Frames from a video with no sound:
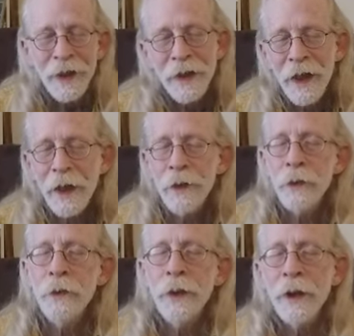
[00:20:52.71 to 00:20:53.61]
that
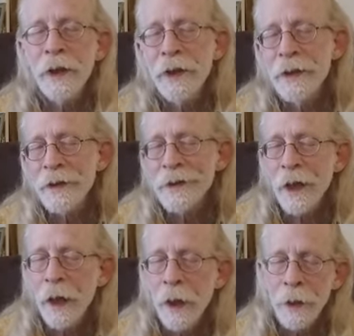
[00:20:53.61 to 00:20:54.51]
you really
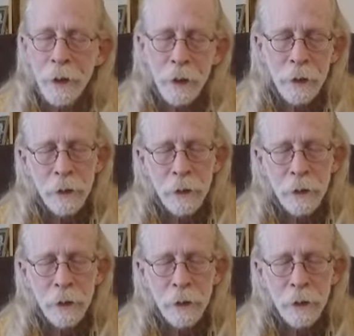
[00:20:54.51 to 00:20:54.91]
desire?